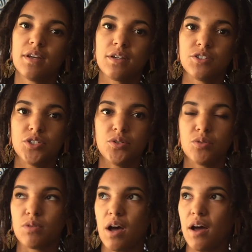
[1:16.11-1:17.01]
because you
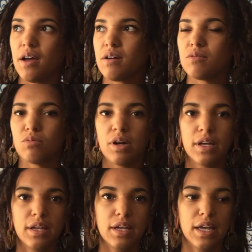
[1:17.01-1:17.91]
do not
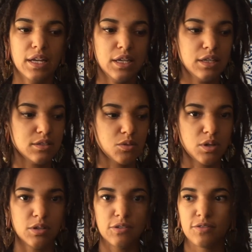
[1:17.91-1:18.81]
want any
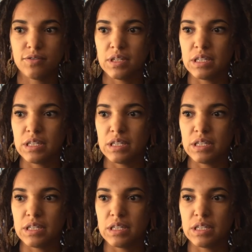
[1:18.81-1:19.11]
sort of